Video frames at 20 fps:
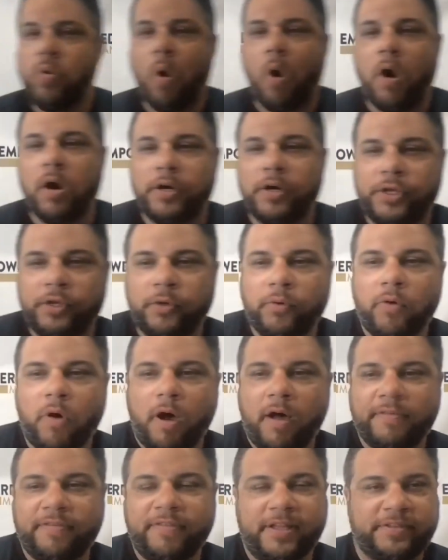are you
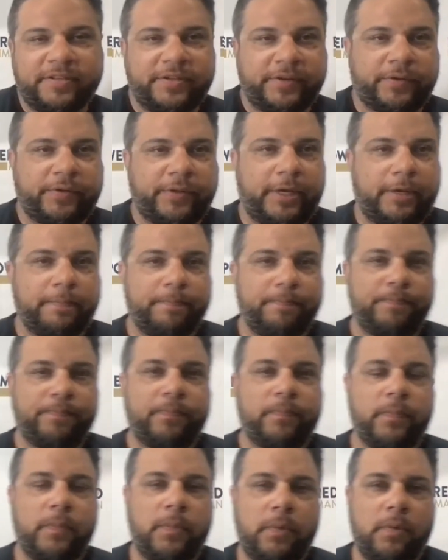authentically?
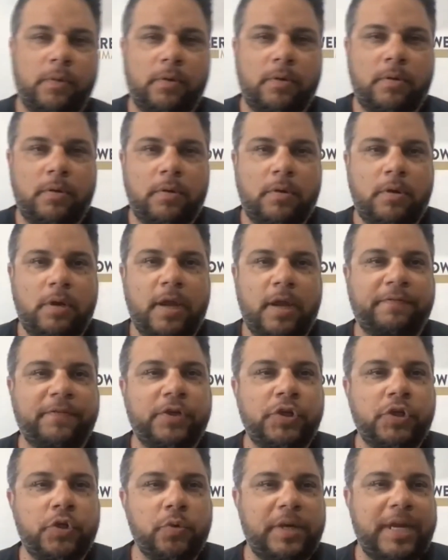If
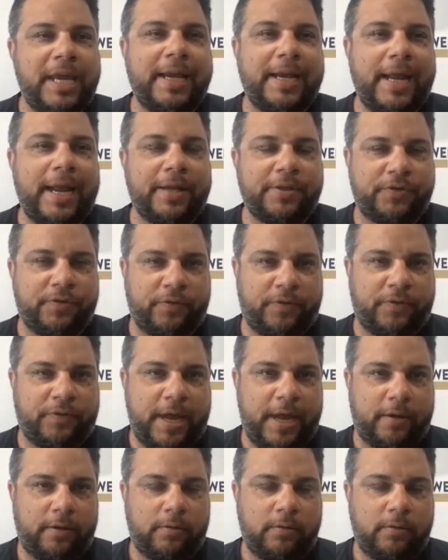you can't answer that,